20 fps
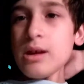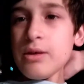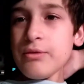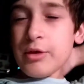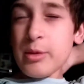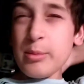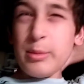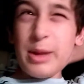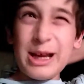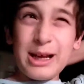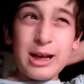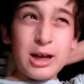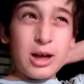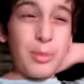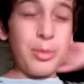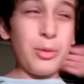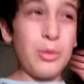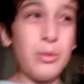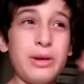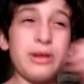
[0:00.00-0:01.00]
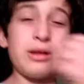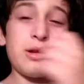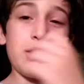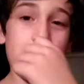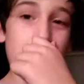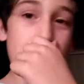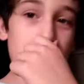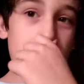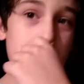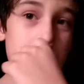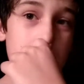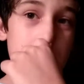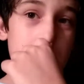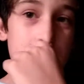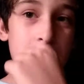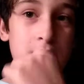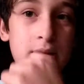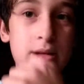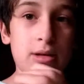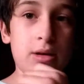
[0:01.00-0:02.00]
from like a couple weeks ago.
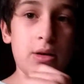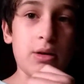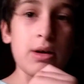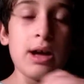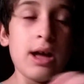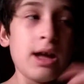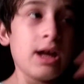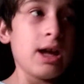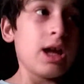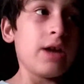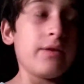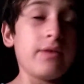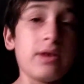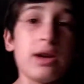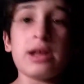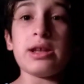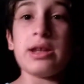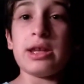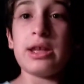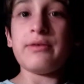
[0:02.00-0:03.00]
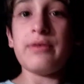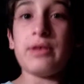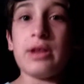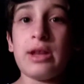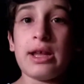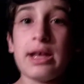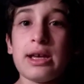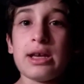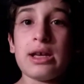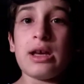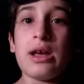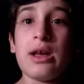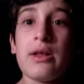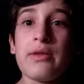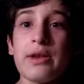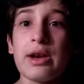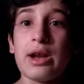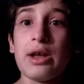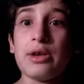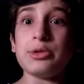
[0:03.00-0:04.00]
So if you guys leave a like,
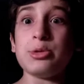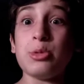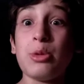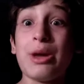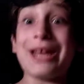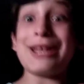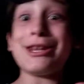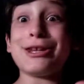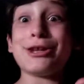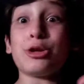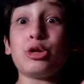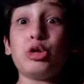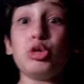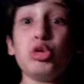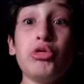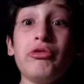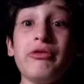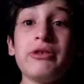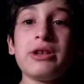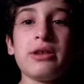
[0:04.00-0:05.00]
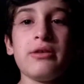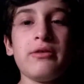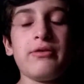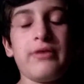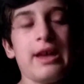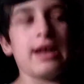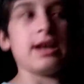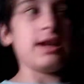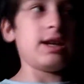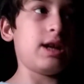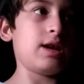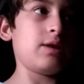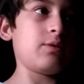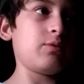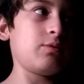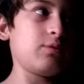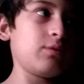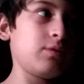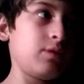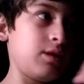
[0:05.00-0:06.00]
then I'll do exclusive ending
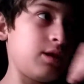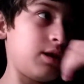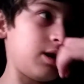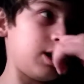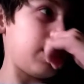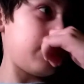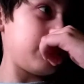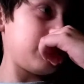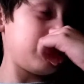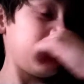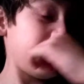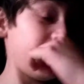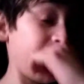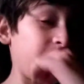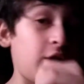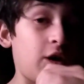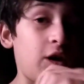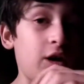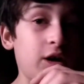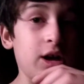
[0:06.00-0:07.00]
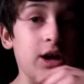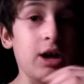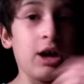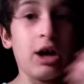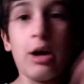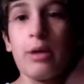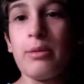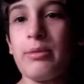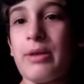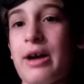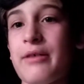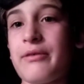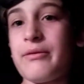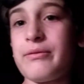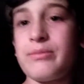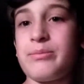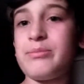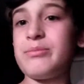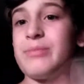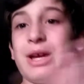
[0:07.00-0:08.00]
to the vlog. I'll have
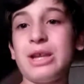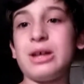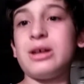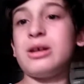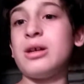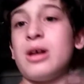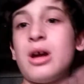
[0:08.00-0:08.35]
me